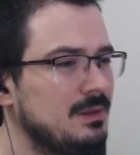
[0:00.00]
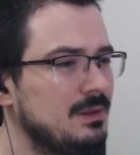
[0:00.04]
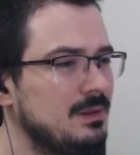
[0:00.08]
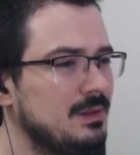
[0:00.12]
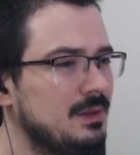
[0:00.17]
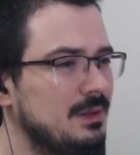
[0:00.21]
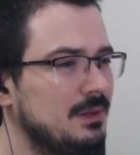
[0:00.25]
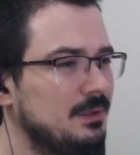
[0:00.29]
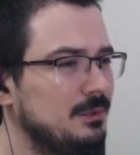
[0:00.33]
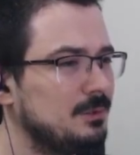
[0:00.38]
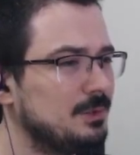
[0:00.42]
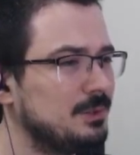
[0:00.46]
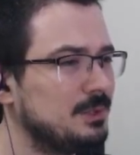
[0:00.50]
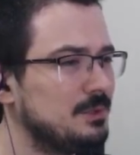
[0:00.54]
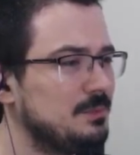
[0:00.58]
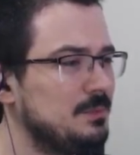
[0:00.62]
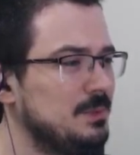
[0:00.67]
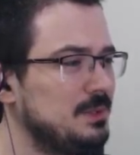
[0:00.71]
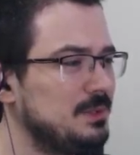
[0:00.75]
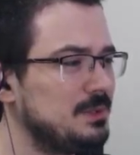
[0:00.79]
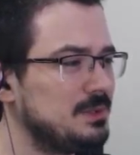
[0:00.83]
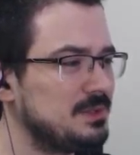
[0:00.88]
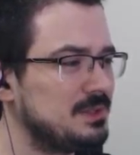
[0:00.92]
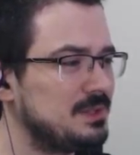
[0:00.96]
And what I
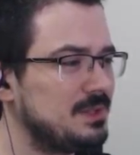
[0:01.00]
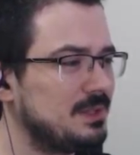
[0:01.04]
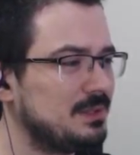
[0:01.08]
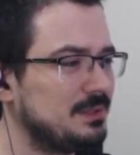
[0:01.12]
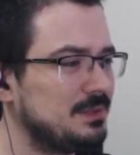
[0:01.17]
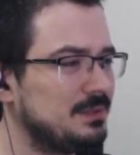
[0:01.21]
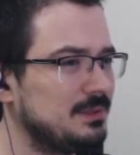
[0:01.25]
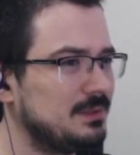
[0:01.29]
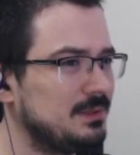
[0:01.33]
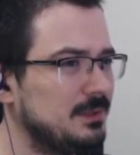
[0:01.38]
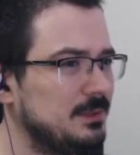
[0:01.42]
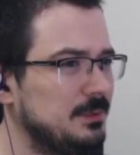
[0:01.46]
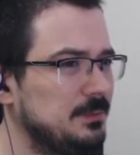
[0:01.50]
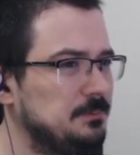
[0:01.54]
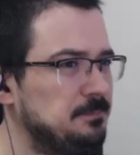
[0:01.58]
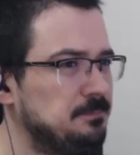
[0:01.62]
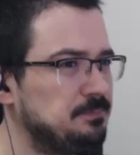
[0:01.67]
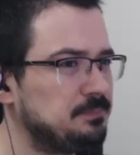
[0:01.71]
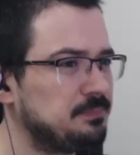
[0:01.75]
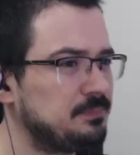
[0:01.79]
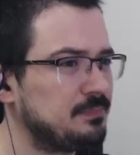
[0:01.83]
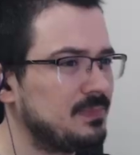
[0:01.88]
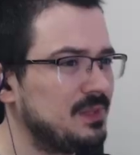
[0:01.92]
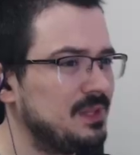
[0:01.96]
mean is that
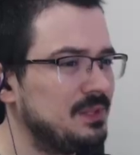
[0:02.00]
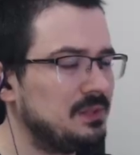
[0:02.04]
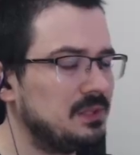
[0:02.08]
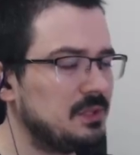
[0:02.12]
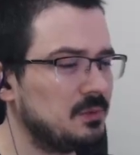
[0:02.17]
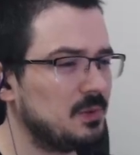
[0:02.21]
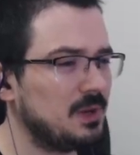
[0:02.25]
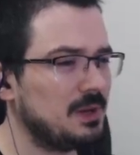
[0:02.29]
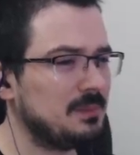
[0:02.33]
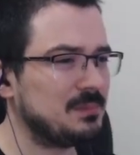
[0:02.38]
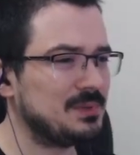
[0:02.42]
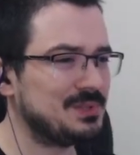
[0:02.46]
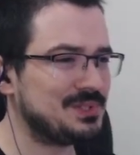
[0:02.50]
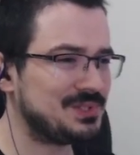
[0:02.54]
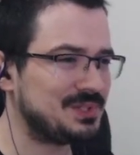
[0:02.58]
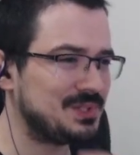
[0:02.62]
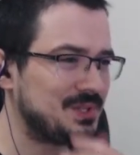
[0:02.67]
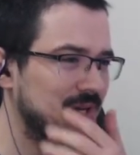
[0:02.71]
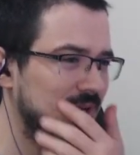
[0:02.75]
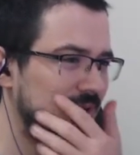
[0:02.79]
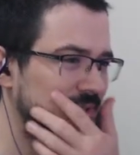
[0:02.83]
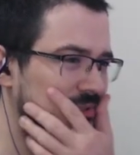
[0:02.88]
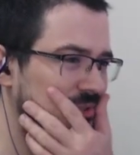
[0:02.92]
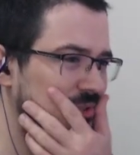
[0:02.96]
the way Monster
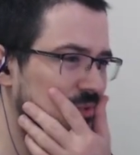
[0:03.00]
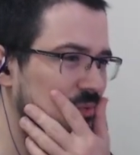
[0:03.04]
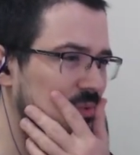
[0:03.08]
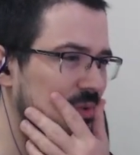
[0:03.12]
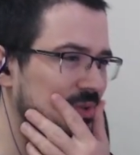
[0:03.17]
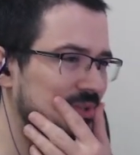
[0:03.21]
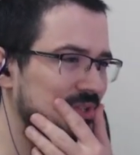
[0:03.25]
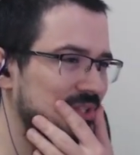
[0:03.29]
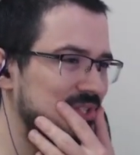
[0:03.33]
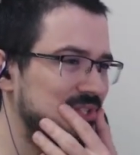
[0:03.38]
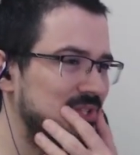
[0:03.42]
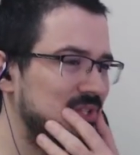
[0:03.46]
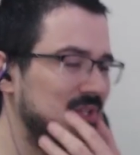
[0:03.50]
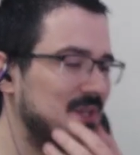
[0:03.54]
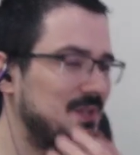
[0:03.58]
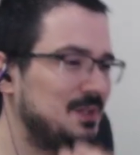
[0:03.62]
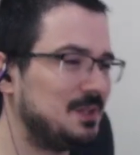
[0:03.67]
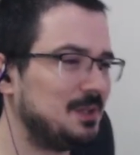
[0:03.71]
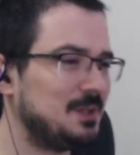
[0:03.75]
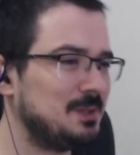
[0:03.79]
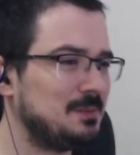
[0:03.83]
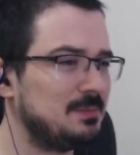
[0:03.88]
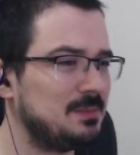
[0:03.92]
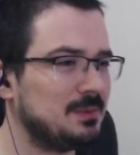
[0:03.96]
Hunter works, they
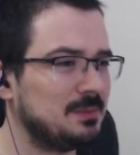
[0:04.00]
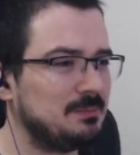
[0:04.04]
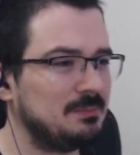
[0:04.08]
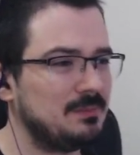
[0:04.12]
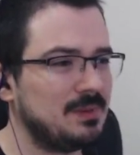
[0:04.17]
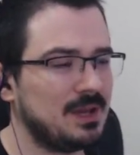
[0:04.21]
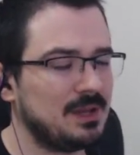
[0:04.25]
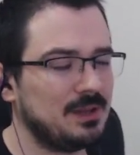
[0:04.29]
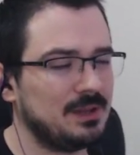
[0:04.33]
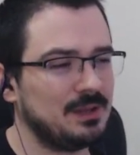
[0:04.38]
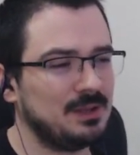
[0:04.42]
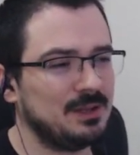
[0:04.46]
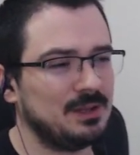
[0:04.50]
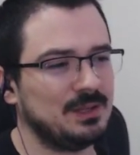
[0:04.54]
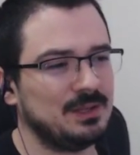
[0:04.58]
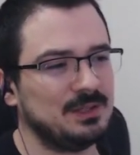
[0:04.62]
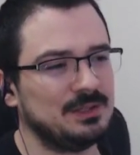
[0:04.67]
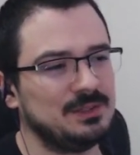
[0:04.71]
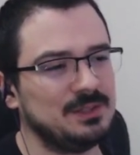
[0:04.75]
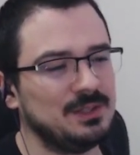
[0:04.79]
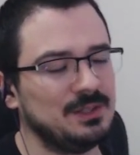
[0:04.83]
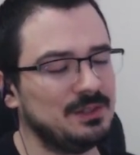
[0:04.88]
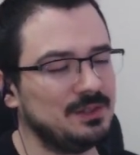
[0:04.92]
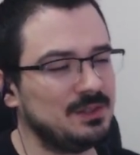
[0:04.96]
keep
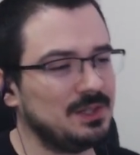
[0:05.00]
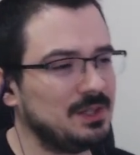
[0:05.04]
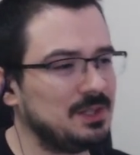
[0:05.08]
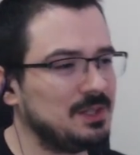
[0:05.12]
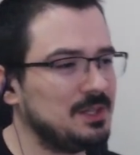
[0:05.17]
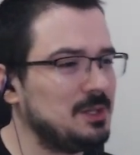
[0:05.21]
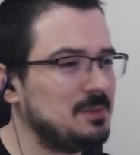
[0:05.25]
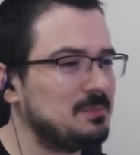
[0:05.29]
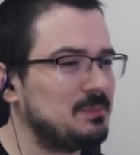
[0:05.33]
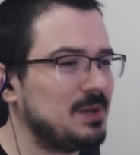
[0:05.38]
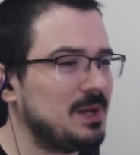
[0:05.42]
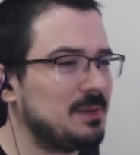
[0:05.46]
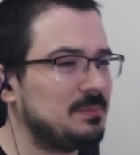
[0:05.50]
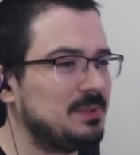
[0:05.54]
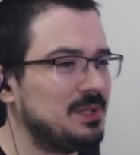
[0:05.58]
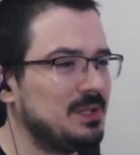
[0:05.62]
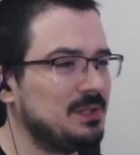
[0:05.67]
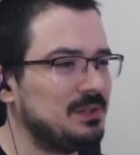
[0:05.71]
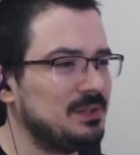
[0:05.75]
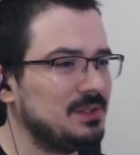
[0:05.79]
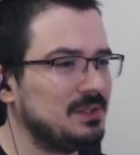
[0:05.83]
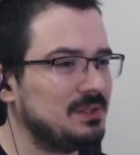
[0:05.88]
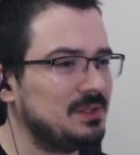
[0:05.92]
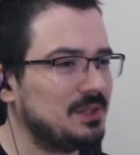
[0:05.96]

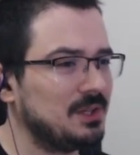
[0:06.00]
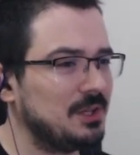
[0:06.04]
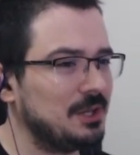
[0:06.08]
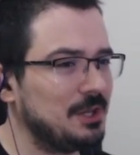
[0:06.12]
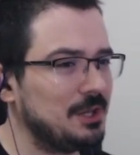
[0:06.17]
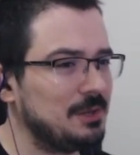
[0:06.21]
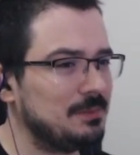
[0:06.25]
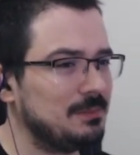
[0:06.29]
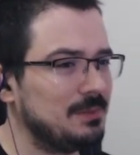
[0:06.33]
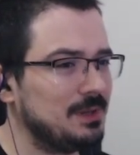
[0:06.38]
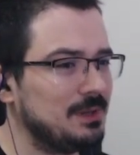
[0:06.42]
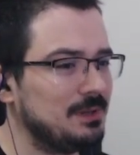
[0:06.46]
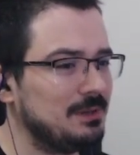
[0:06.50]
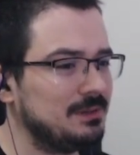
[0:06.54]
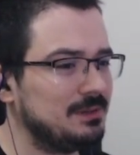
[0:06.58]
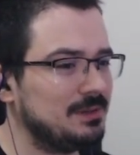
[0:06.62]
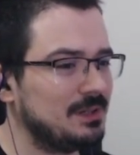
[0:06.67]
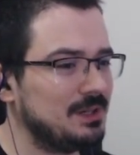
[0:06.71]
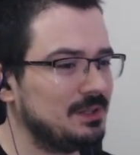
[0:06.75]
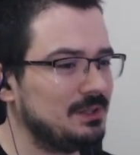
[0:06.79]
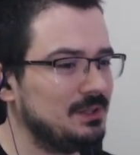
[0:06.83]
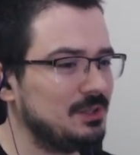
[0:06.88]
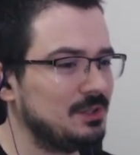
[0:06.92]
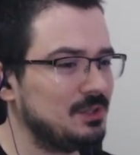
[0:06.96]
updating the game and
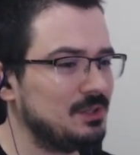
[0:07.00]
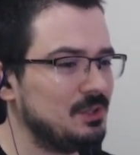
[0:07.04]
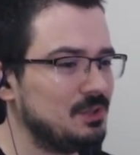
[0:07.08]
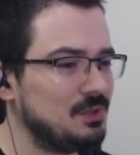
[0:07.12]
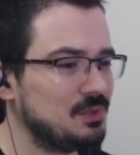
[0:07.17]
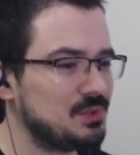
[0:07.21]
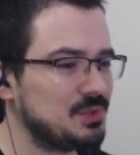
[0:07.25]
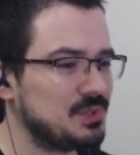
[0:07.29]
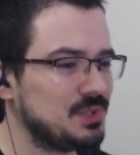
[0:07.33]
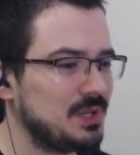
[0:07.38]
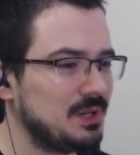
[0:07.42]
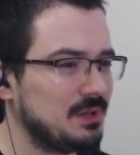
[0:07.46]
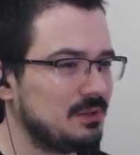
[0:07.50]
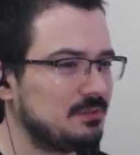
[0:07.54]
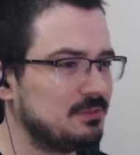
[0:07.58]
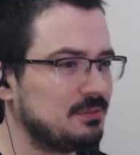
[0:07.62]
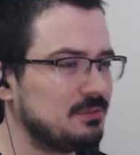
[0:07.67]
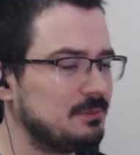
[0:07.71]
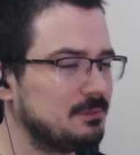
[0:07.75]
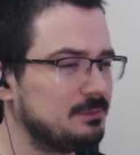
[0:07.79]
adding new stuff.